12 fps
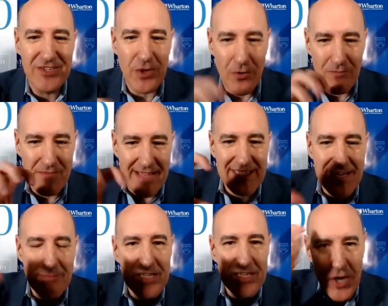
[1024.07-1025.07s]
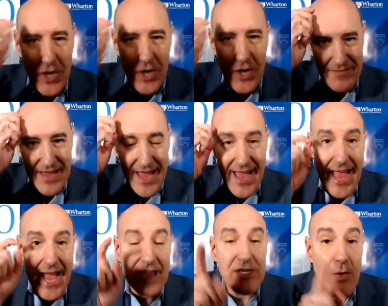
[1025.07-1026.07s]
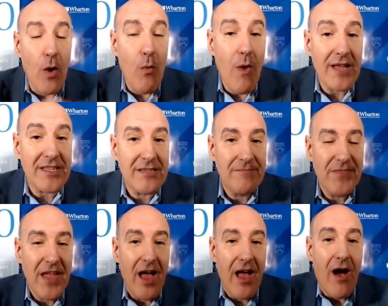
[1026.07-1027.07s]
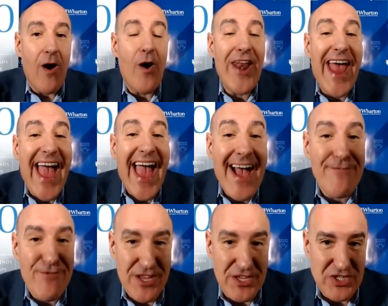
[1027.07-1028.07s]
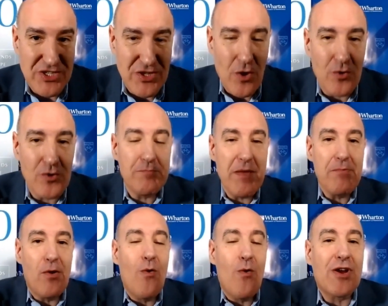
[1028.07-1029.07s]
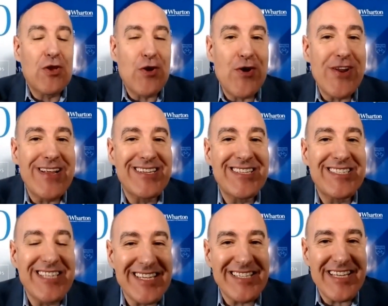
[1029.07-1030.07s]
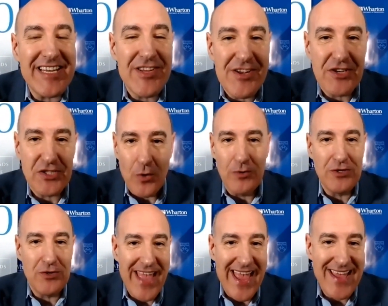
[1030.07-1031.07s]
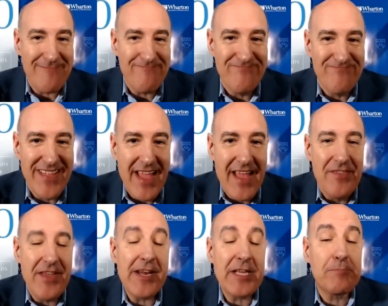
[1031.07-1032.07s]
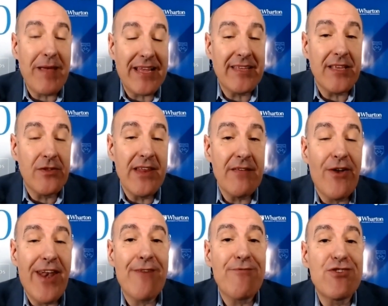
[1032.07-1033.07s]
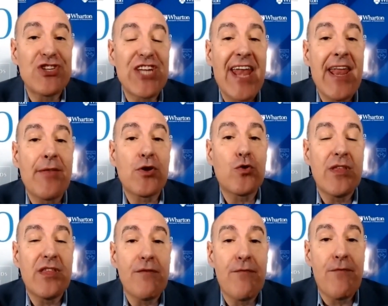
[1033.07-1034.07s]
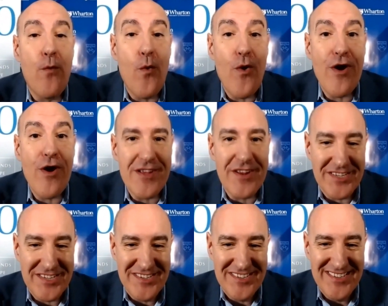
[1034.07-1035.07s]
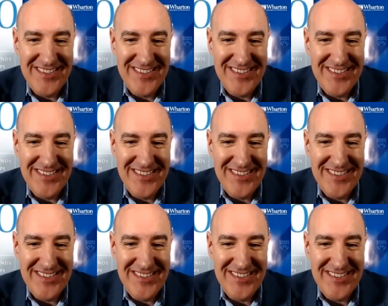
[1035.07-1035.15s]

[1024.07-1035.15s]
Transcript: So that segment is growing. And you know what? On average, those people who are turning 60 years old today, they're expected to live on average another 24 years.